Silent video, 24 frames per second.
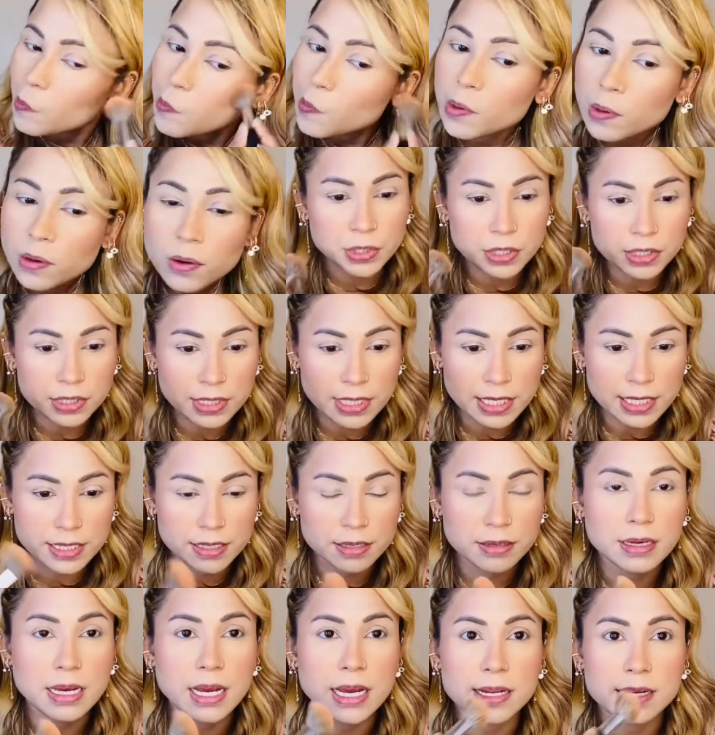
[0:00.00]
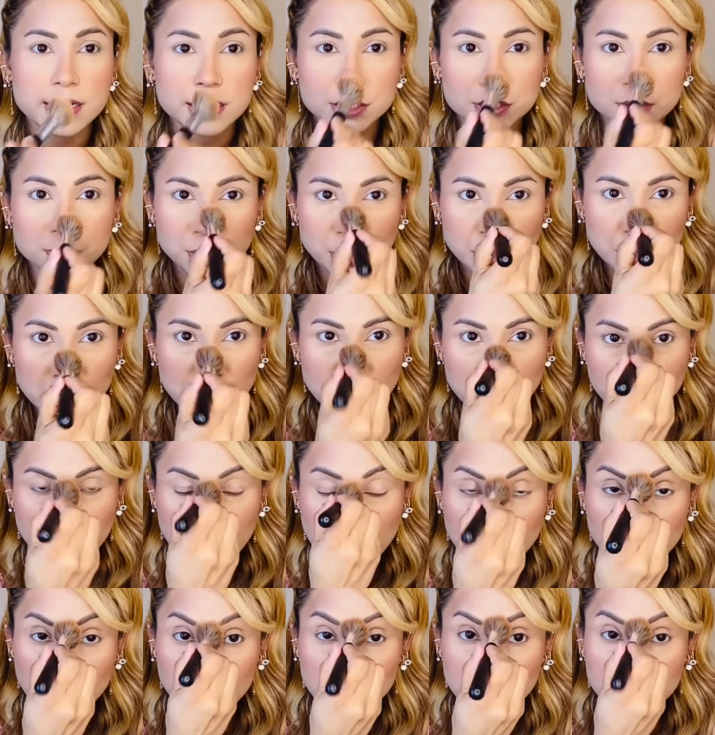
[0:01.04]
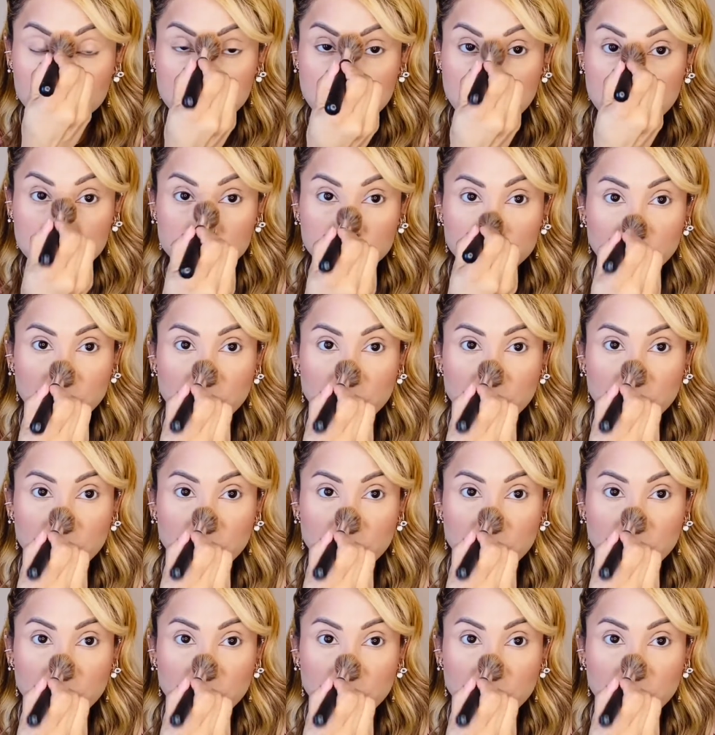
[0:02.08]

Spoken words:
But like I like to put it on my nose as well,